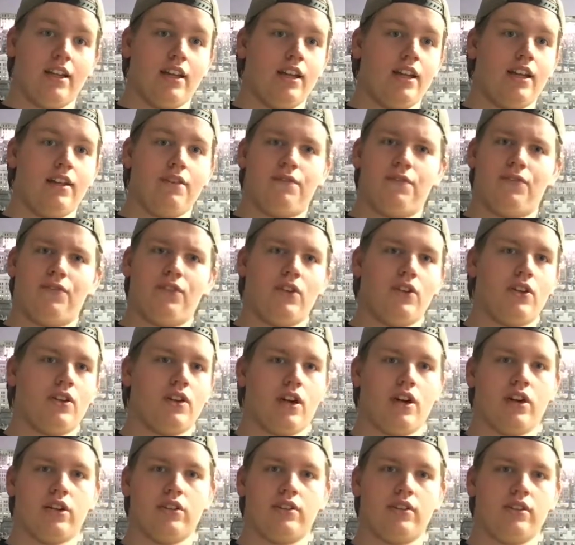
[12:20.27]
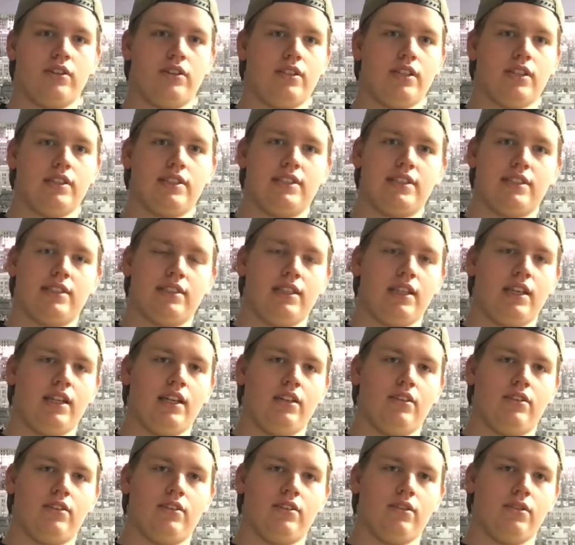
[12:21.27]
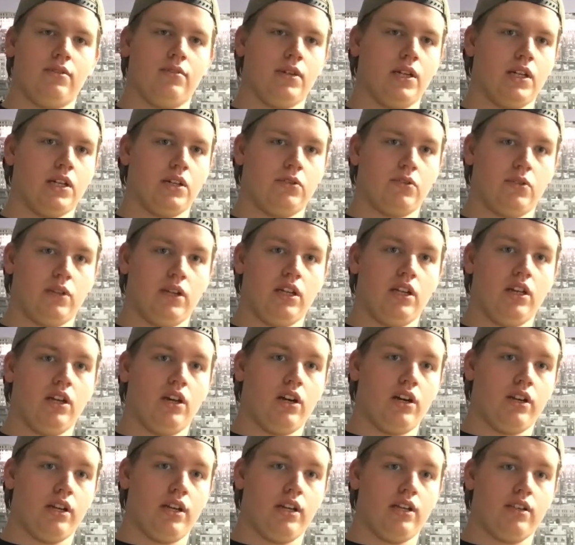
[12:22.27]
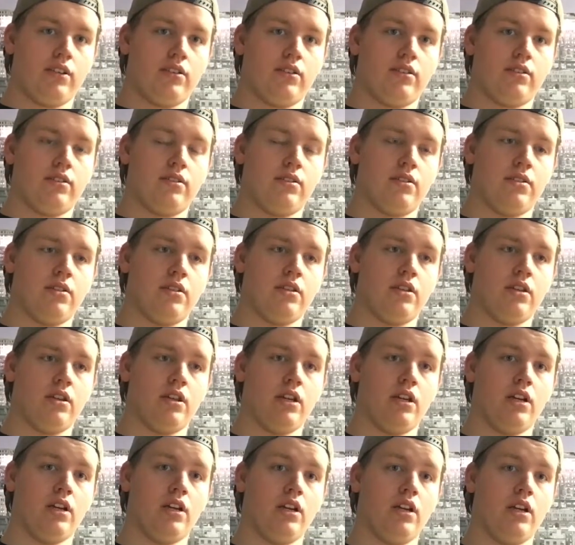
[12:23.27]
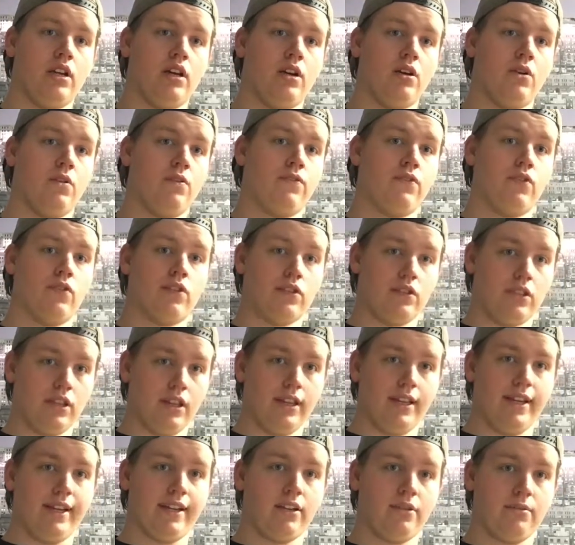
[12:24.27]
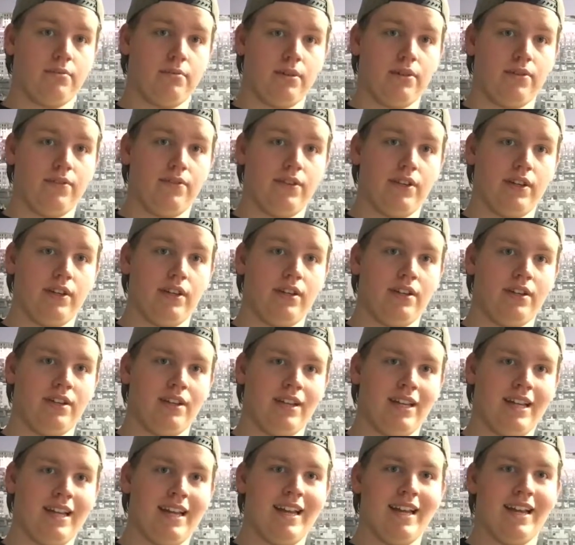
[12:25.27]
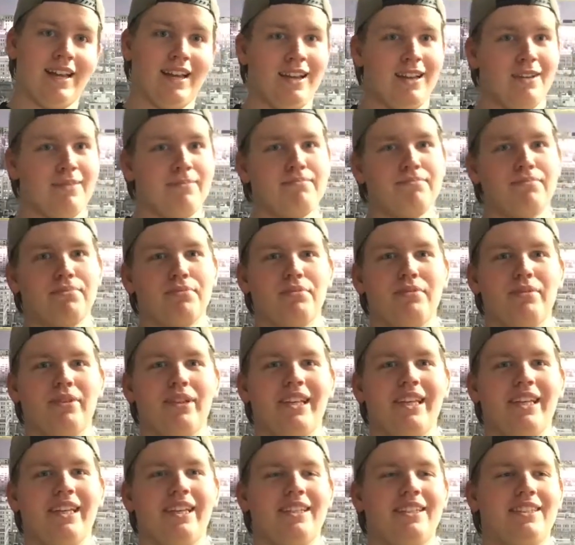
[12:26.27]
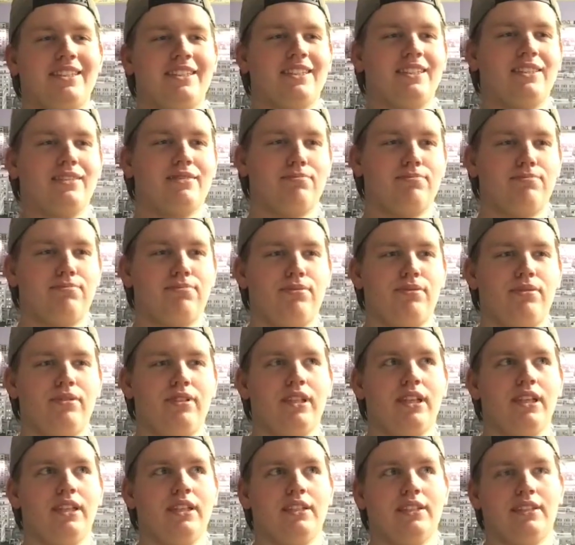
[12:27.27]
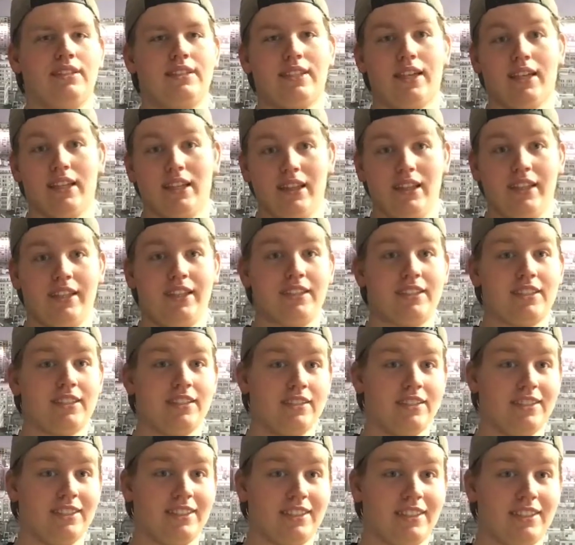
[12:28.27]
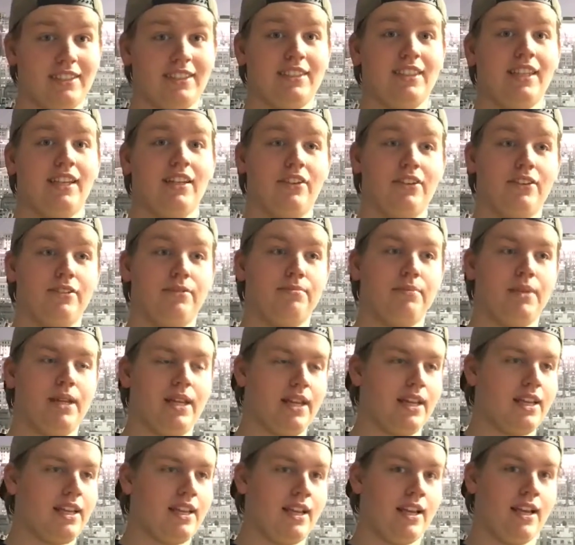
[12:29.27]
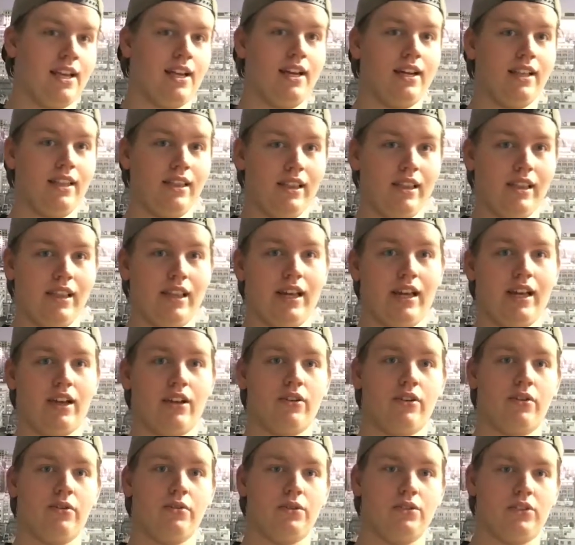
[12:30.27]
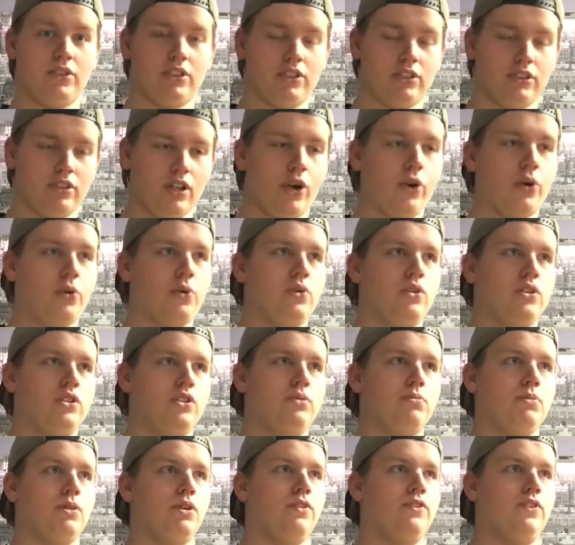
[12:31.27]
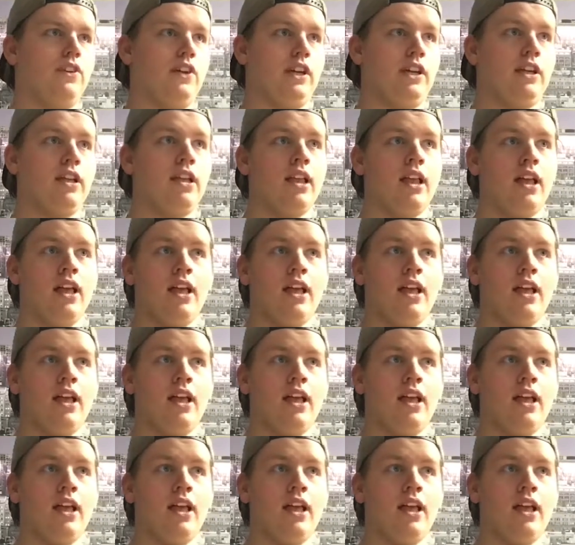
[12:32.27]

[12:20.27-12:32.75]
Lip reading: If you got Disney to agree on it for the Lego movie, please at least consider making a Lego Star Wars movie.